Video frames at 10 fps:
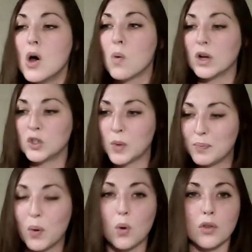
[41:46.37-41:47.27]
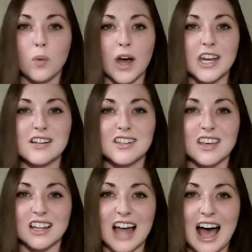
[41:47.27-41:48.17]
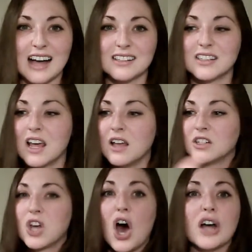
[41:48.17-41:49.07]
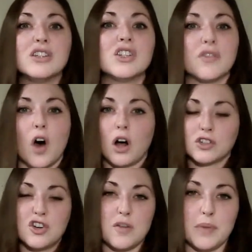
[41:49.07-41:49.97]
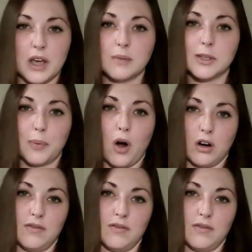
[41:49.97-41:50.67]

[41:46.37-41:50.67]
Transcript: Once we pour the wine into the glass, tons of oxygen becomes a part of